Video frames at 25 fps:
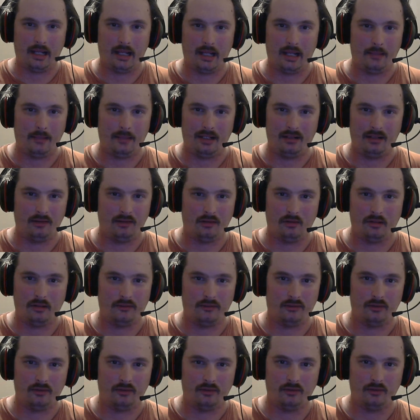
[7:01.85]
me, hey man, don't
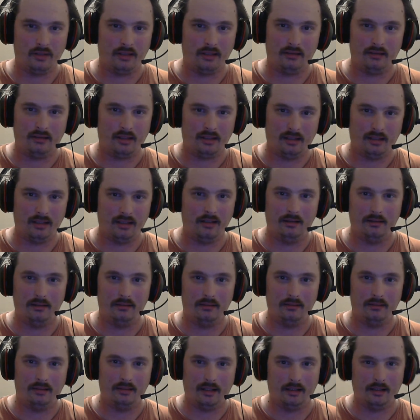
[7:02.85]
ever do that
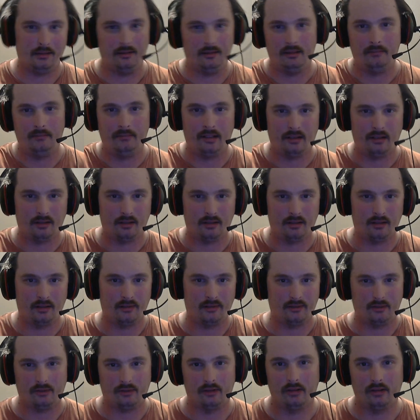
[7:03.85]
again, that it might
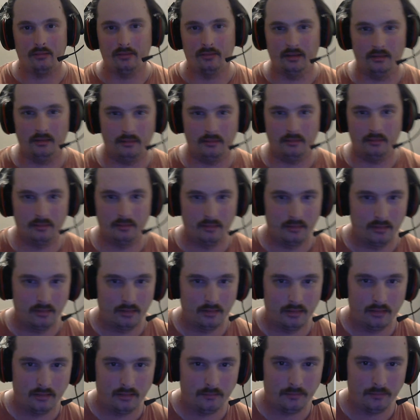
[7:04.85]
cause an argument.
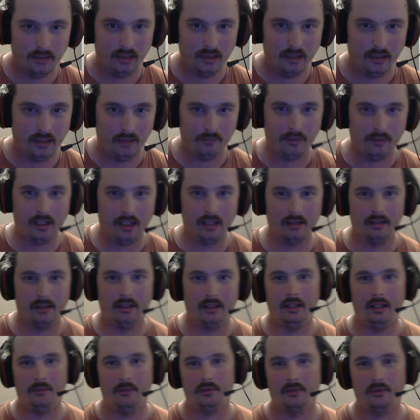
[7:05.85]
But in
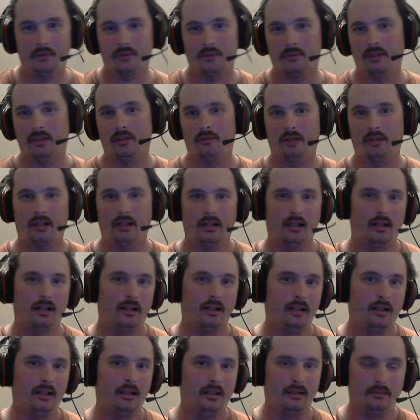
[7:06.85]
reality, he was a really great
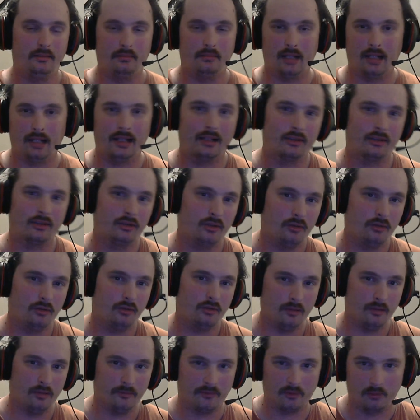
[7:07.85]
guy, and I got to
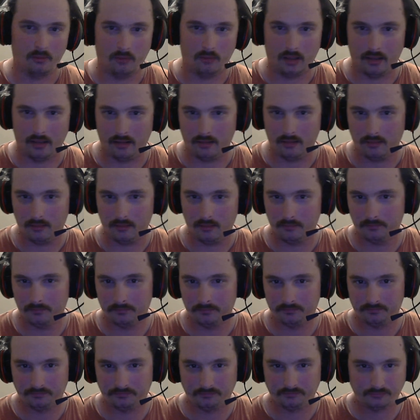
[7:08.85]
know him for a while.
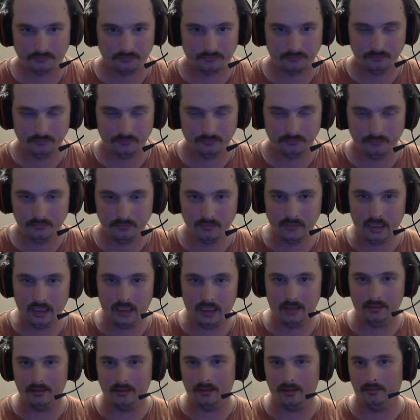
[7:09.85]

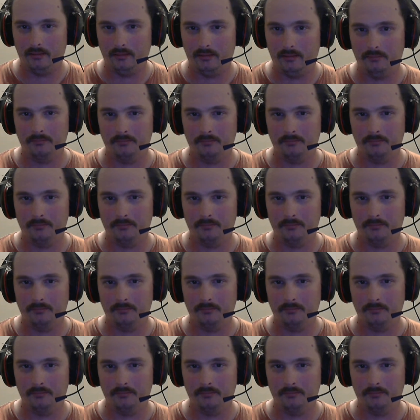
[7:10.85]
And